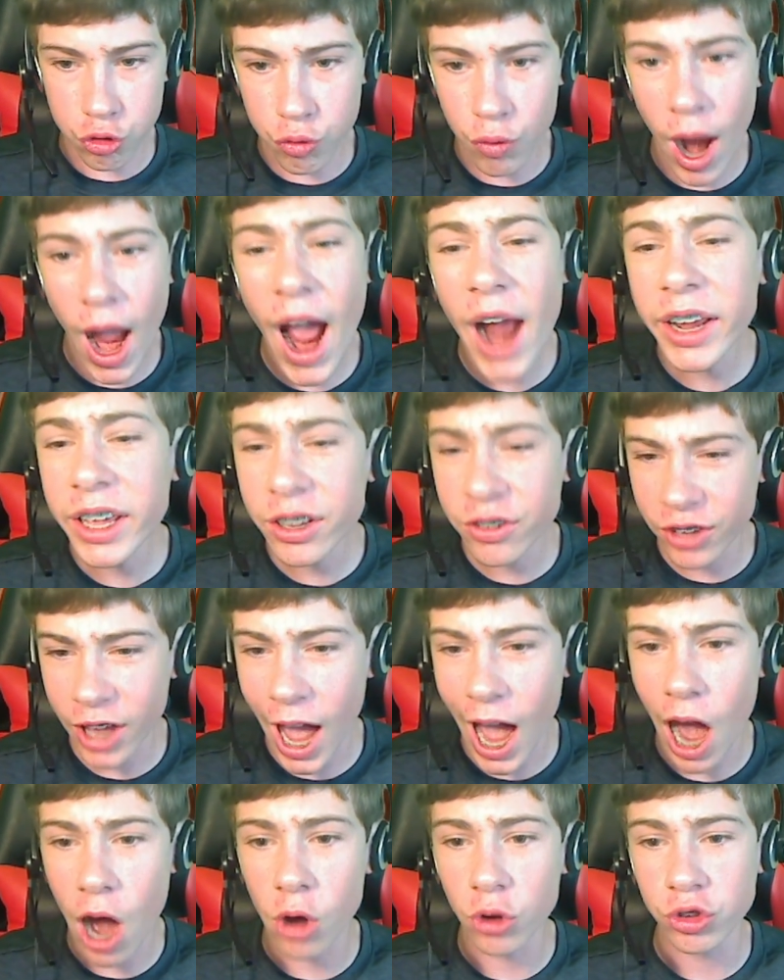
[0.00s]
Granny's
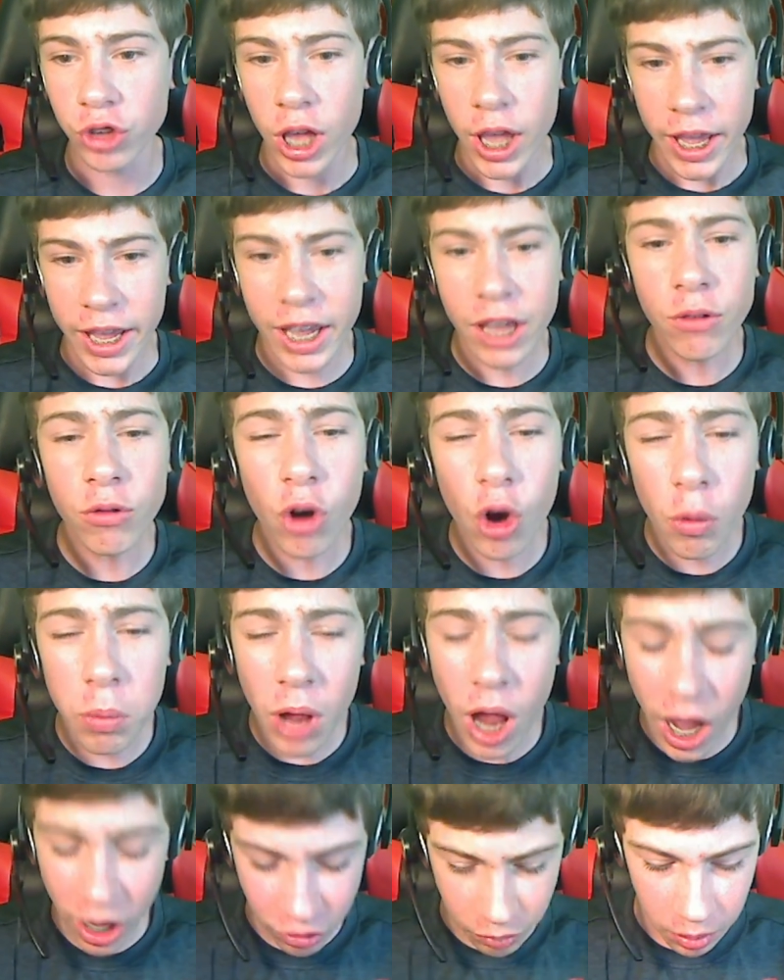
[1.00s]
house in
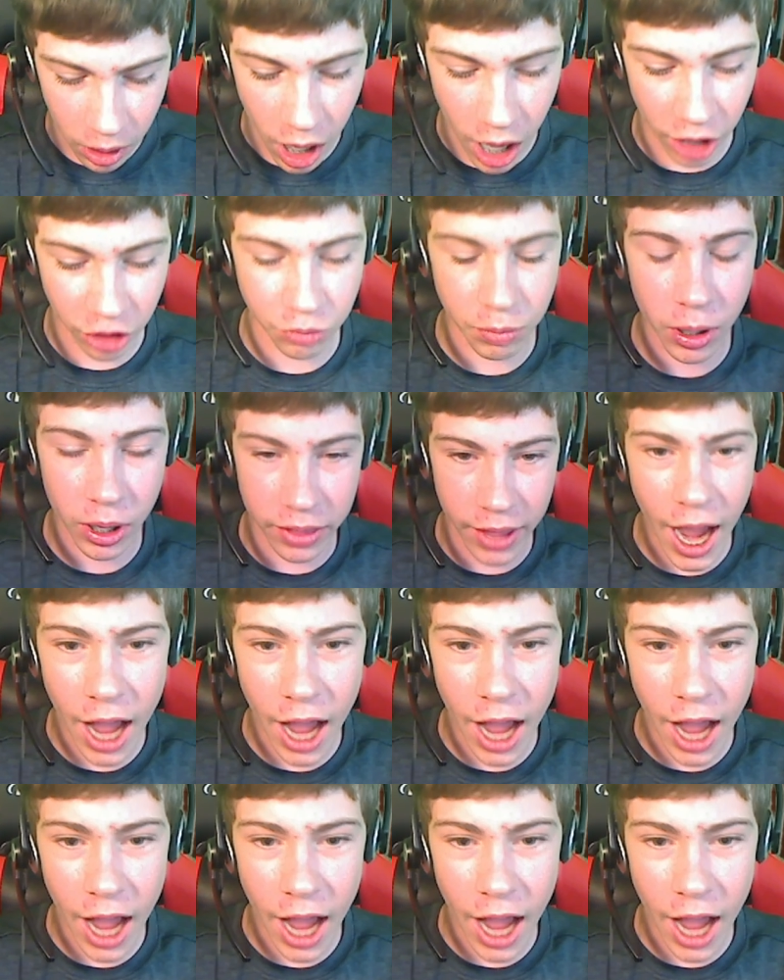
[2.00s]
Roblox Bloxburg.